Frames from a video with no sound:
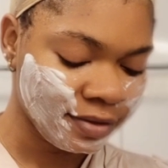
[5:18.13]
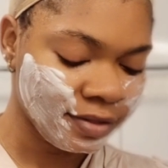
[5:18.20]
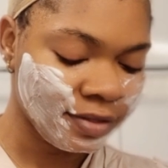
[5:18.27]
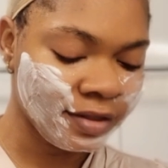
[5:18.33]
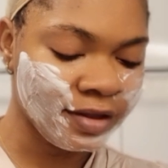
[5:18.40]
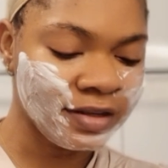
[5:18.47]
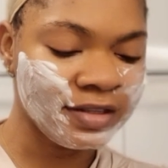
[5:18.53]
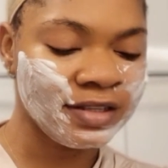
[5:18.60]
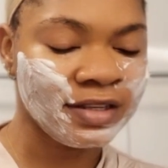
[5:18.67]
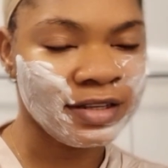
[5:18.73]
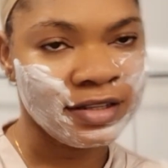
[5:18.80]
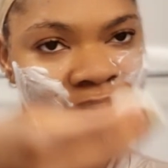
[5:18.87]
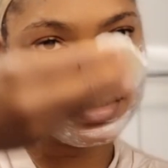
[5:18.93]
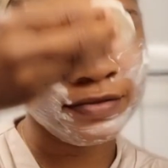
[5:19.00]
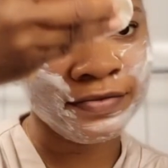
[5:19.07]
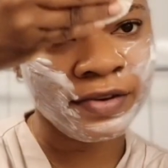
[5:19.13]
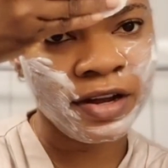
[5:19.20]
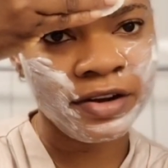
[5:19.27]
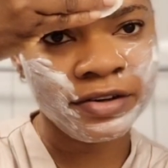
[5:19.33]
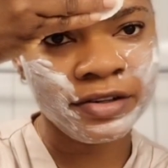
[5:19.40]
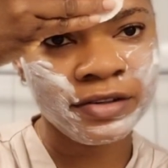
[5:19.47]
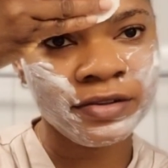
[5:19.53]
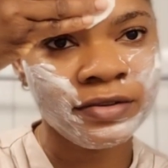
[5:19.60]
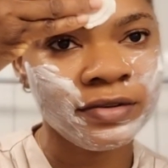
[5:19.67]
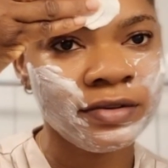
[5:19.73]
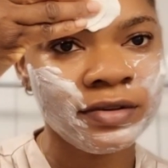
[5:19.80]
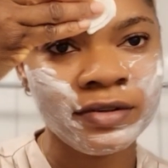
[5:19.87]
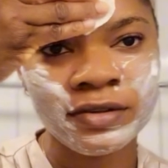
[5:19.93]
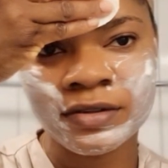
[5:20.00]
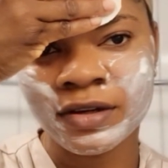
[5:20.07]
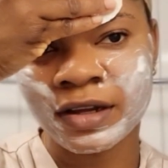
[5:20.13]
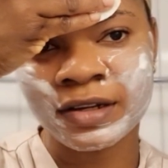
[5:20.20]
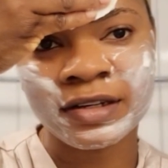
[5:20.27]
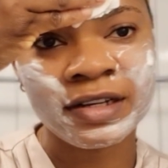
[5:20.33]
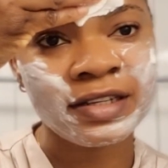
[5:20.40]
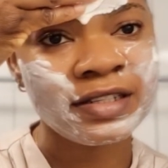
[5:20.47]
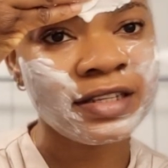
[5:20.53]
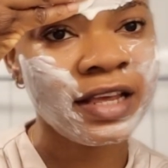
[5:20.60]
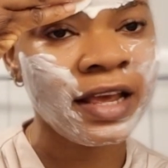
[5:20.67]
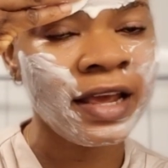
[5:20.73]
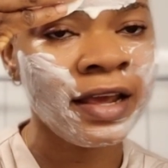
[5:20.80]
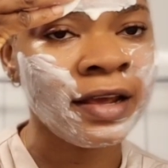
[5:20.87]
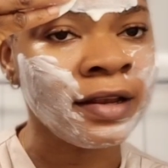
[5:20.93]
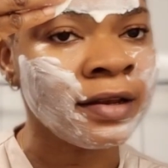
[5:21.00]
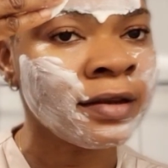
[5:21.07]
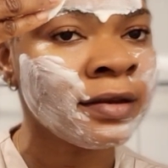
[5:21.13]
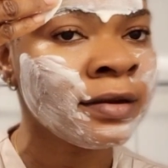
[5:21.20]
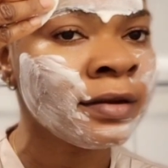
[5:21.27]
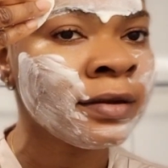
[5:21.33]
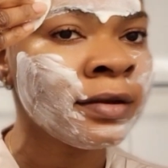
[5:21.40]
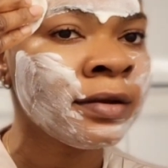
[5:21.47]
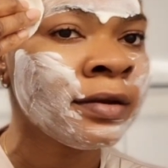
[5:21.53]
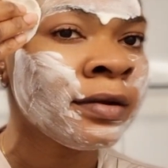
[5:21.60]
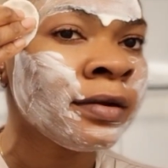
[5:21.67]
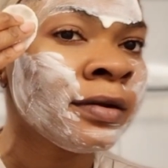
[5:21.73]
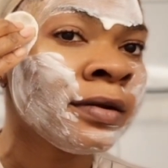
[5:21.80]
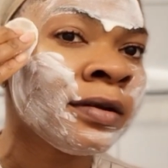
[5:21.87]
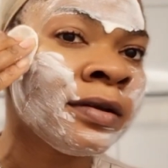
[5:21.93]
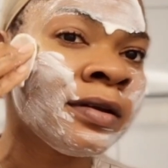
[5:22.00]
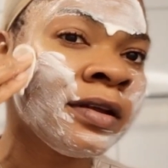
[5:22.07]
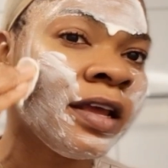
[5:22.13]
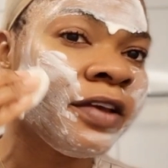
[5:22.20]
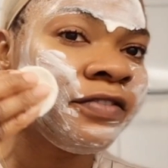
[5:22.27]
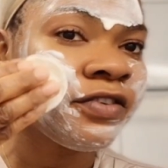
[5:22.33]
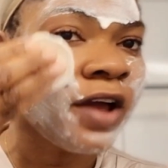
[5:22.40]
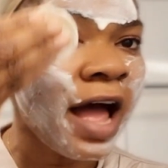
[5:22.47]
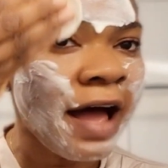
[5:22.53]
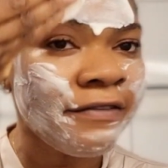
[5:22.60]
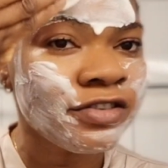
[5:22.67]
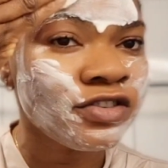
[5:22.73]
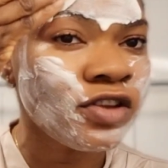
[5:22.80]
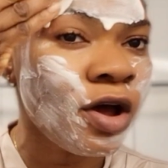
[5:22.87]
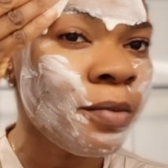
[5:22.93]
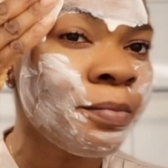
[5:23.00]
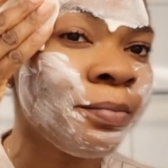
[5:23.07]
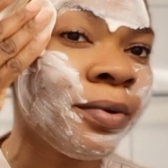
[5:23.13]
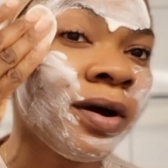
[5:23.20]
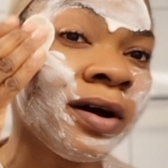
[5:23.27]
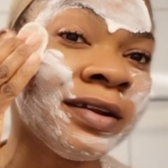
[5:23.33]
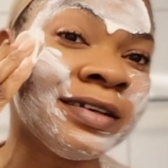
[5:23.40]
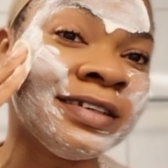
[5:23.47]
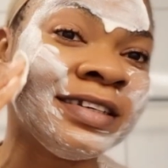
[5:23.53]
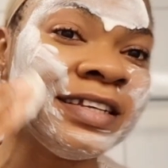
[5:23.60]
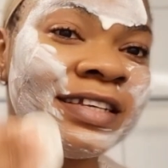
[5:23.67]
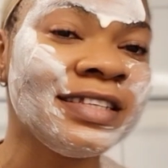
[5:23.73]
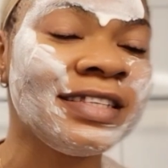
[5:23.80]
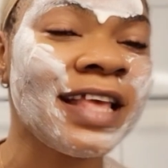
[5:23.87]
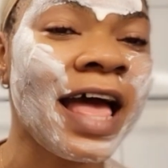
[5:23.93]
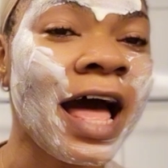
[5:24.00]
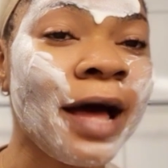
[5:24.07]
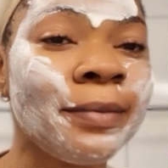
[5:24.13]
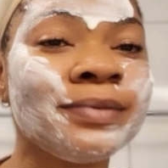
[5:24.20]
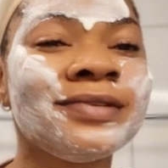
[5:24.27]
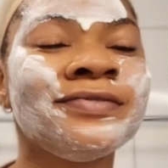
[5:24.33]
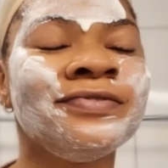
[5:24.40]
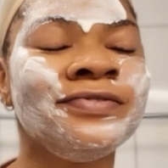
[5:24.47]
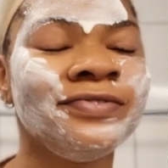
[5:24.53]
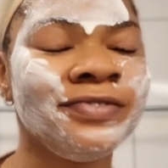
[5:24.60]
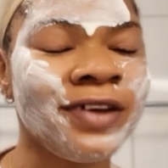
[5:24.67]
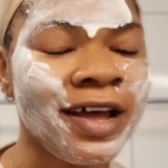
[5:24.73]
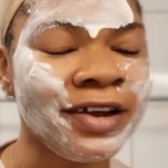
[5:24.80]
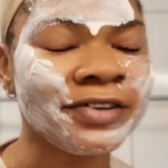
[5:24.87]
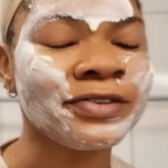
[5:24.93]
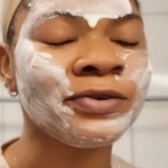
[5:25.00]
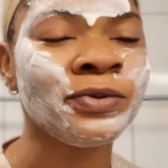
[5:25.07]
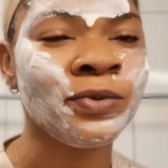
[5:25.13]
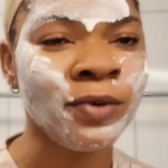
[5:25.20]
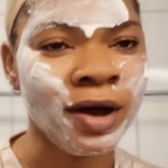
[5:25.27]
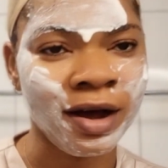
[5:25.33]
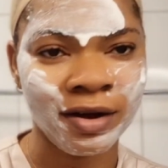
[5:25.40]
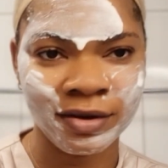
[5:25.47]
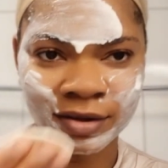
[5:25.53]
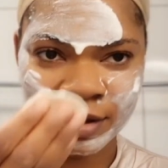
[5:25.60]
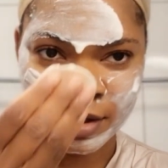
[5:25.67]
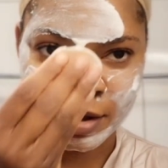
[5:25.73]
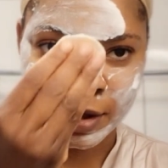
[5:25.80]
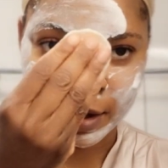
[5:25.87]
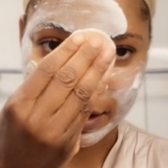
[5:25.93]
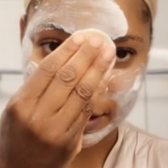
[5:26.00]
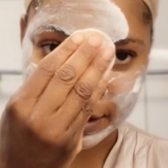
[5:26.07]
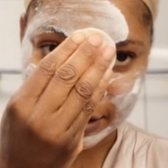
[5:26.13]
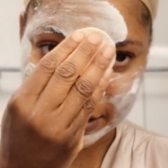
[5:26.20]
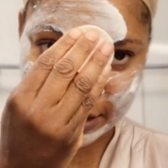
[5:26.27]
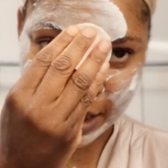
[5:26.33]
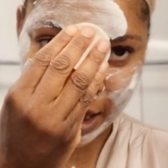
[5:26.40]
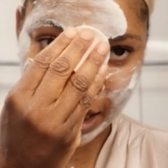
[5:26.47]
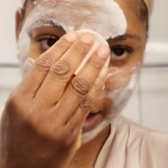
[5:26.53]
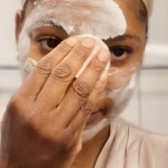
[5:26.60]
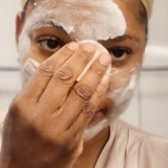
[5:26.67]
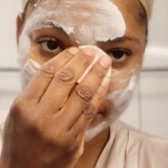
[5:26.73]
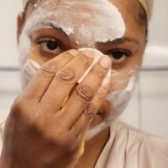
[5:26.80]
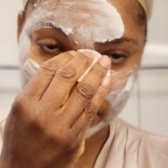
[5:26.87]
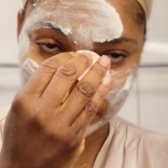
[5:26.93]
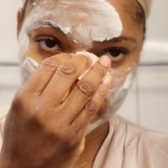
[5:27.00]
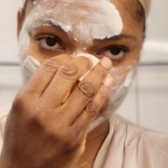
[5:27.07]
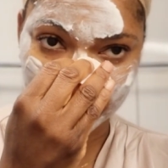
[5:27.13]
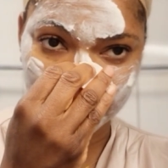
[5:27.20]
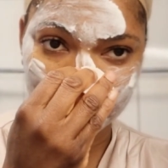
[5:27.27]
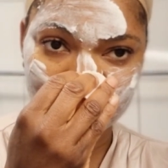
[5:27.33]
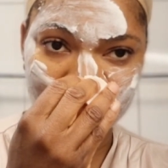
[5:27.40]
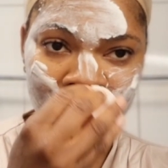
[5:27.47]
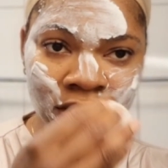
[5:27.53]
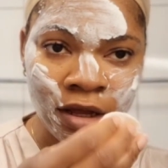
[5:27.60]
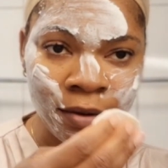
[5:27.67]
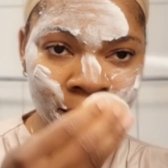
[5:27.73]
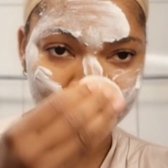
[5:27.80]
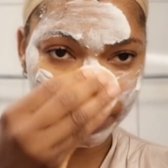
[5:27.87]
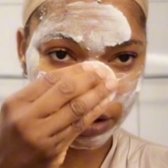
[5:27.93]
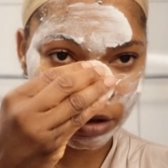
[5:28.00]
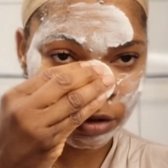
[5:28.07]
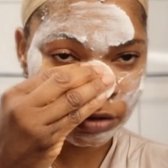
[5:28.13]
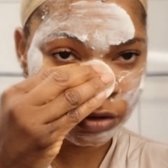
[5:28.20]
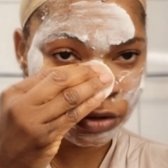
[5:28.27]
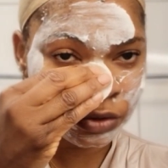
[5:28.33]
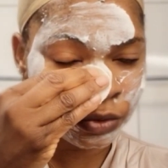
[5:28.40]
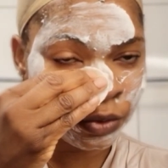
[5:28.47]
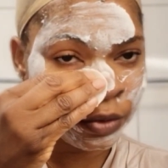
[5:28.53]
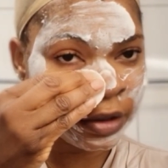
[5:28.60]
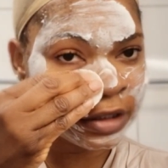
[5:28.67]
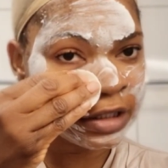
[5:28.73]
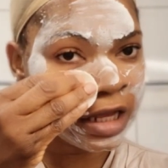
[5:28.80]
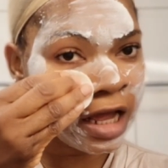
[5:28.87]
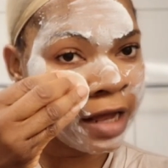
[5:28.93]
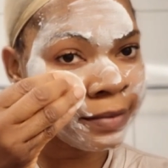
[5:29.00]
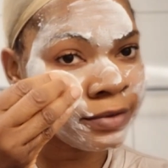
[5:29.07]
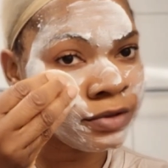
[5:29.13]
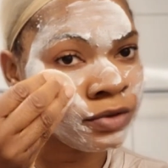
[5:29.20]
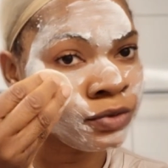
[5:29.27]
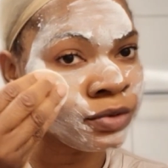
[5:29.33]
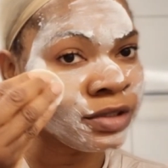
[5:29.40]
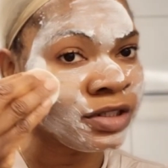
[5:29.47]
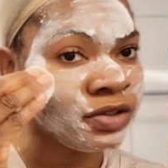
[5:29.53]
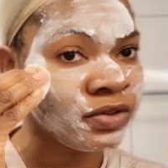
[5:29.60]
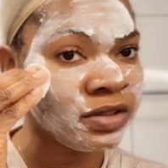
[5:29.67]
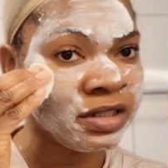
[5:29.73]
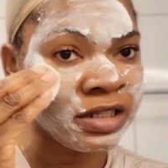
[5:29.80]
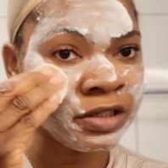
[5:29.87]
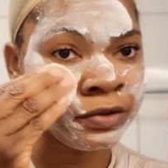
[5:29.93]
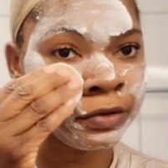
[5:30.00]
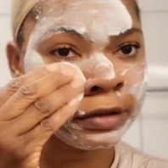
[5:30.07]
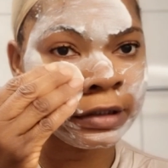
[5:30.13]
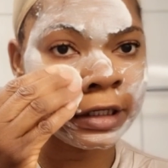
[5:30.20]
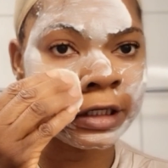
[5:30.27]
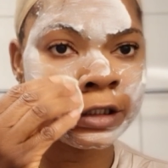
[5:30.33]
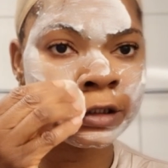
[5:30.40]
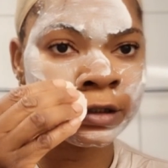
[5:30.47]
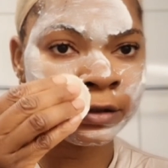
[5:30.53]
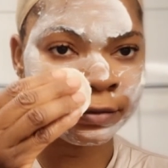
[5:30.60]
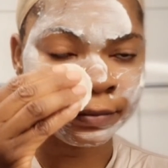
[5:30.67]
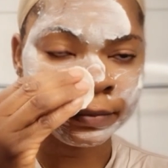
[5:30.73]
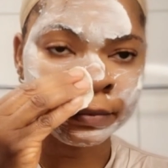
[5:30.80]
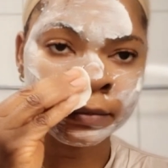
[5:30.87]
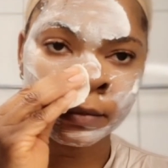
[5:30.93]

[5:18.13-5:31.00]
This is very good on the skin. If you have sunburn, this helps very well. This helps to treat sunburn too. It helps to reduce the irritation.